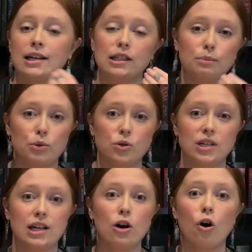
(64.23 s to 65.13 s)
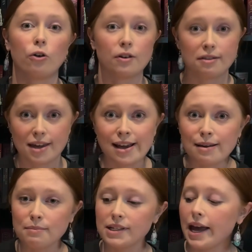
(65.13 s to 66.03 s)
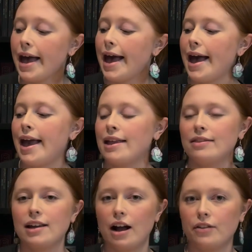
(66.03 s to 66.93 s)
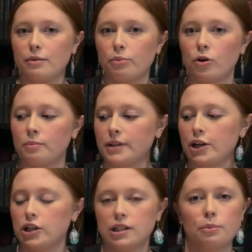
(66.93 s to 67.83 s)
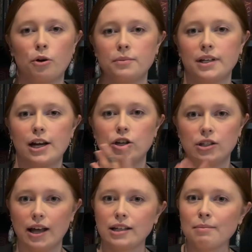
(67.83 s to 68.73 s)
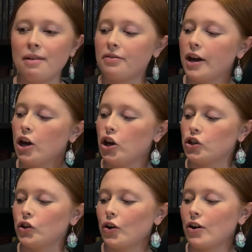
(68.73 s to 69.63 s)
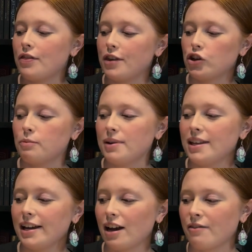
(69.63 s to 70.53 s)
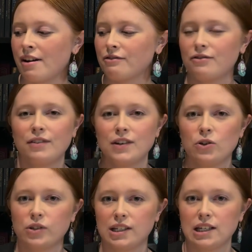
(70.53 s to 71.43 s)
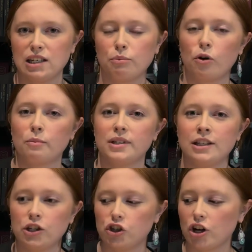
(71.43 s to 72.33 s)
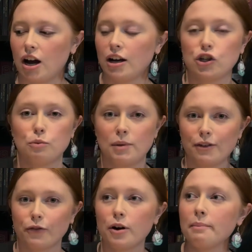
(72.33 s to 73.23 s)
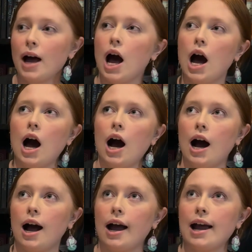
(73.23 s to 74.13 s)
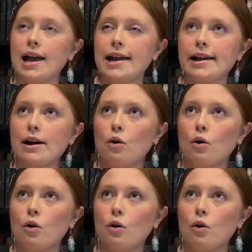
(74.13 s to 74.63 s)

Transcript: spooky, horror themed, and the other prompts are just the prompts that I used last month. So there should be like around 50 or 60 prompts in this jar to pick from. I